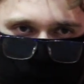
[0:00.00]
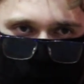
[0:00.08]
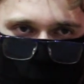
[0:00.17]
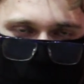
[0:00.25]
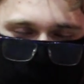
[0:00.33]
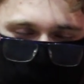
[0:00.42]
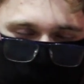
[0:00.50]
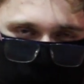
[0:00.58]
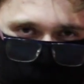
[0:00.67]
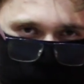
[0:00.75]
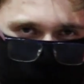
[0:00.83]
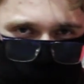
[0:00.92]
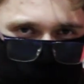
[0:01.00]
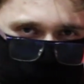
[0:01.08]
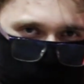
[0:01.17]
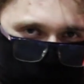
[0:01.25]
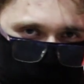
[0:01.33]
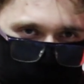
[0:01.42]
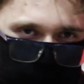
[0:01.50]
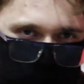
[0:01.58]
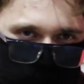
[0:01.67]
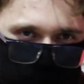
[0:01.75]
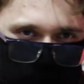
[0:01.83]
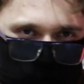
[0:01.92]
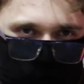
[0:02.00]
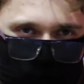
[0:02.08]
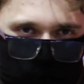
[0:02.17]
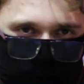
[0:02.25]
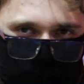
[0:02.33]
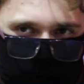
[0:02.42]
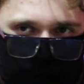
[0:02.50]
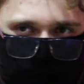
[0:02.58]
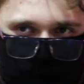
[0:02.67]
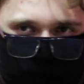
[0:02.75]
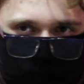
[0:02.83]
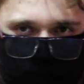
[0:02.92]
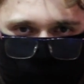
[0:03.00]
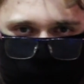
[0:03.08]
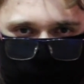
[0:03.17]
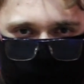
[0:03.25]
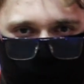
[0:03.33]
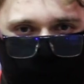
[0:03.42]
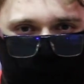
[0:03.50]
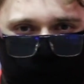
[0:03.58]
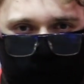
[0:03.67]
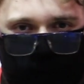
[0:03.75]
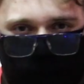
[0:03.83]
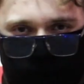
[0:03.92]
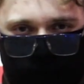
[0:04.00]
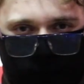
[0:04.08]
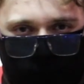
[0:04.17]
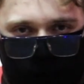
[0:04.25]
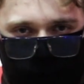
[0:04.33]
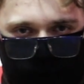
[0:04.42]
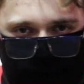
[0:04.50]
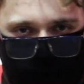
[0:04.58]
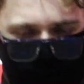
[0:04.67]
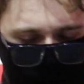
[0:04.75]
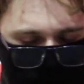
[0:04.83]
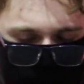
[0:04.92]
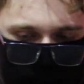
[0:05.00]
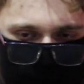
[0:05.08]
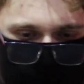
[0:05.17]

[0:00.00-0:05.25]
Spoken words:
while Jonathan gets into the details of the AN-94 itself,